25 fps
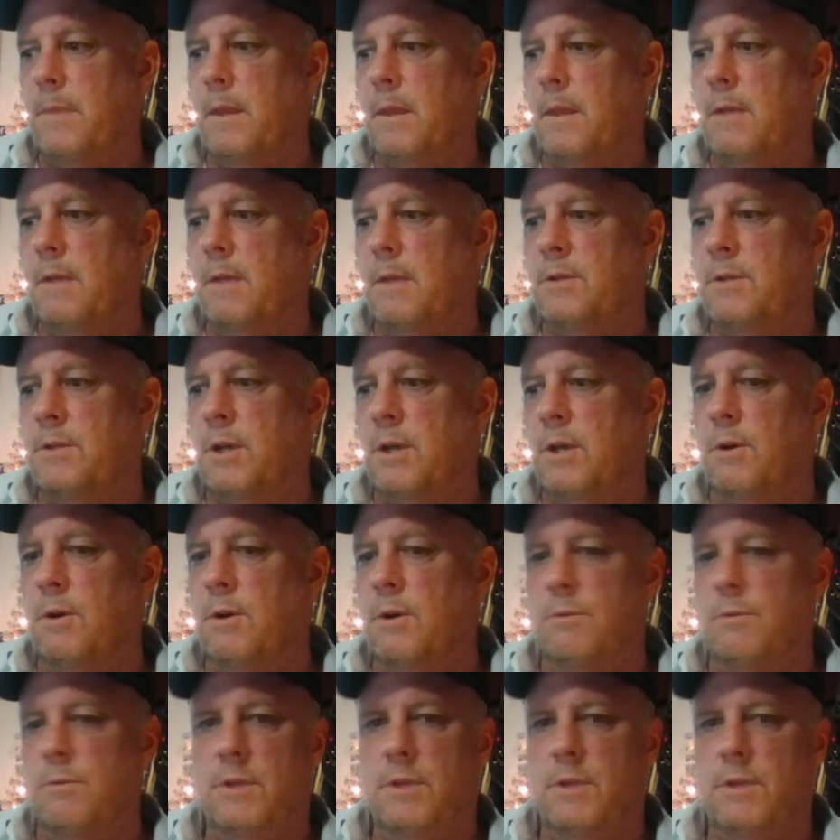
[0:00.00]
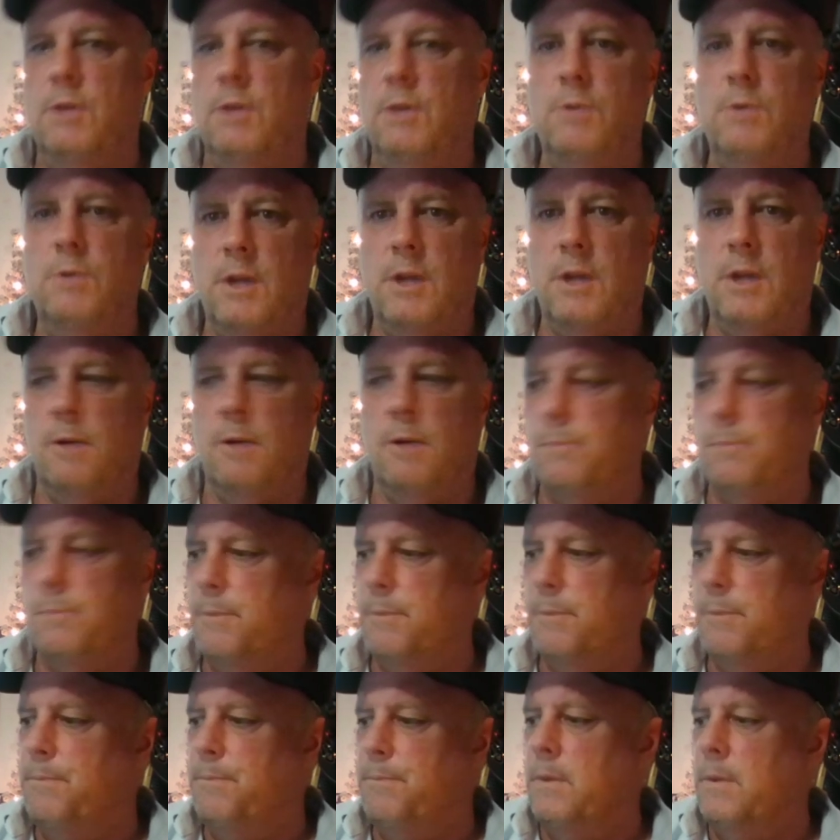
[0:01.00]
So huge help.
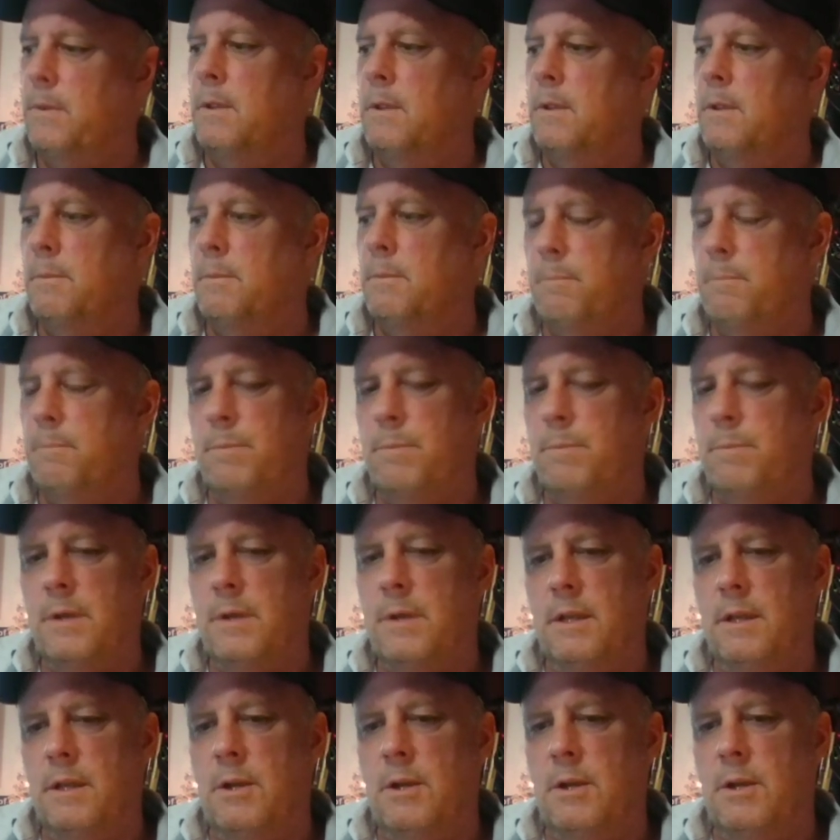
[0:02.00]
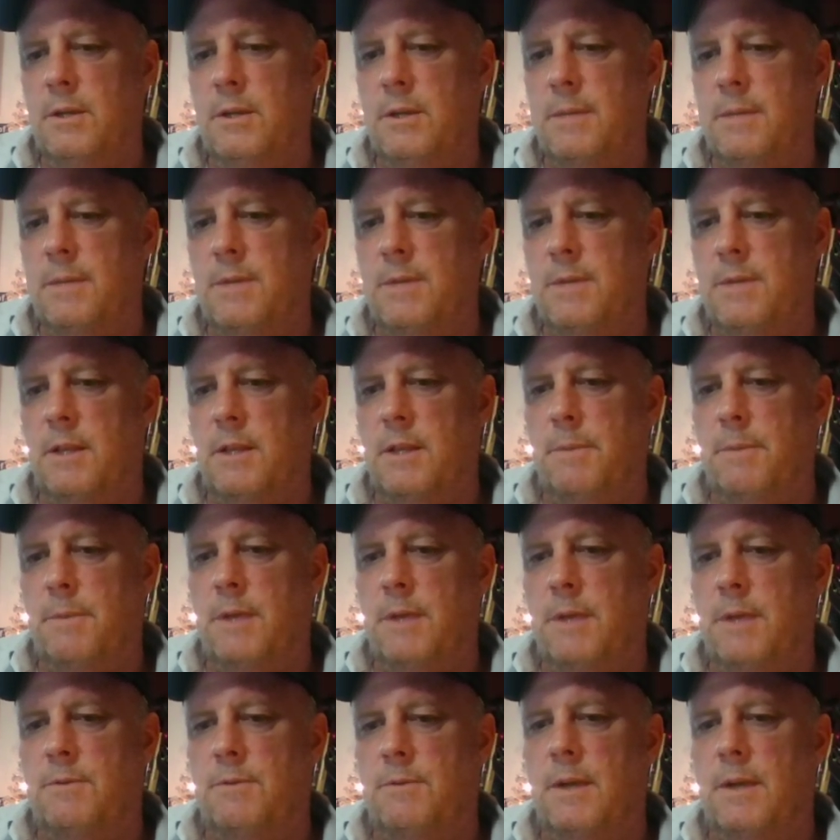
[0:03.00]
But, as I'm setting the
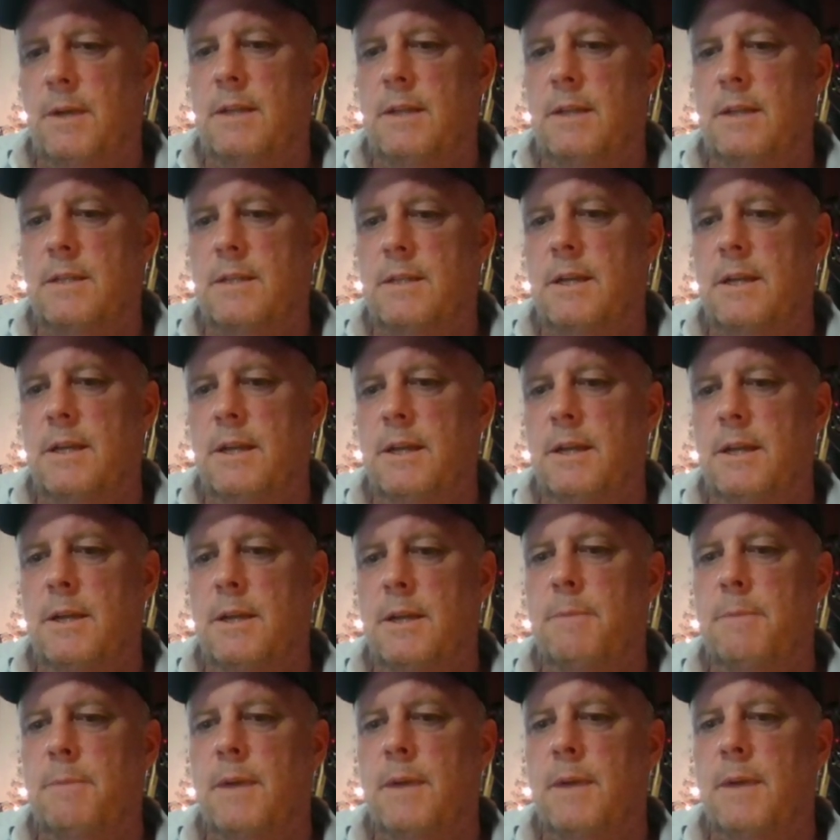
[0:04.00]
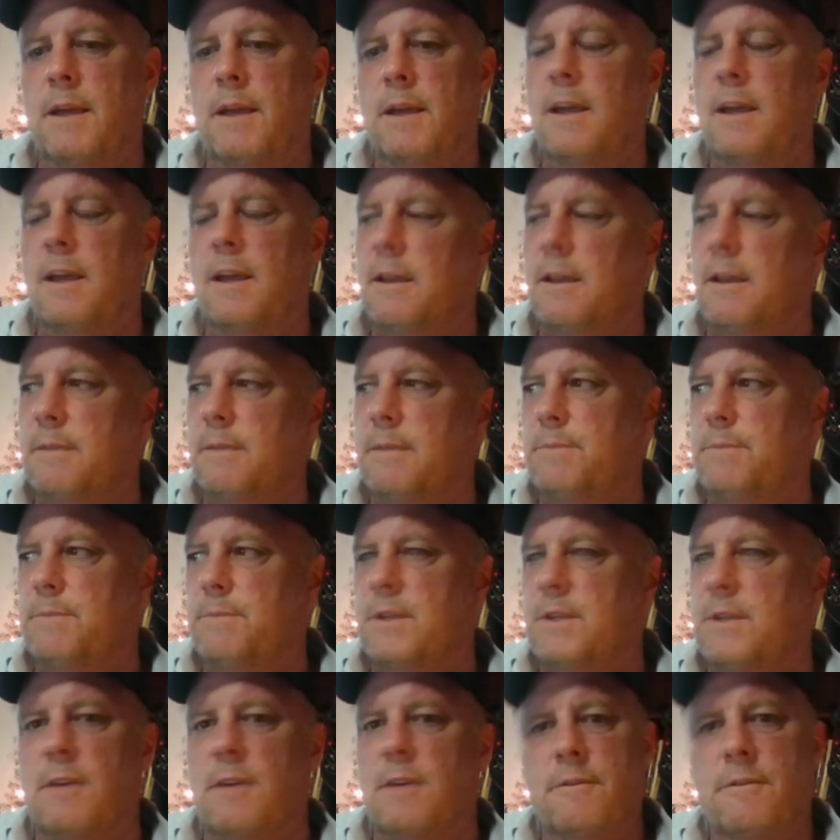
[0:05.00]
Patreon site up, I
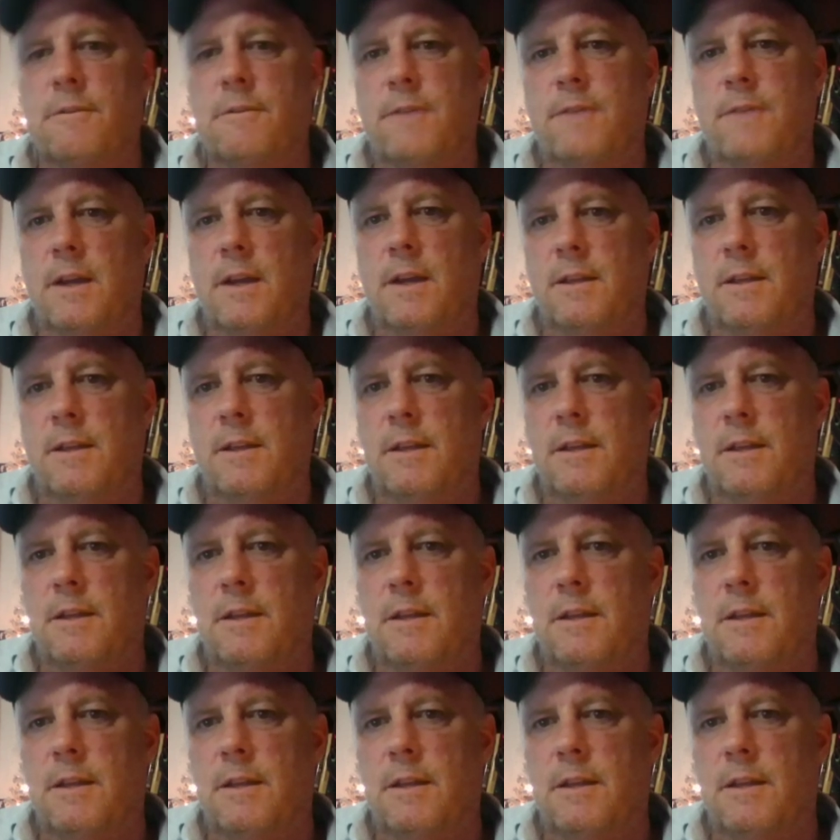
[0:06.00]
start to find that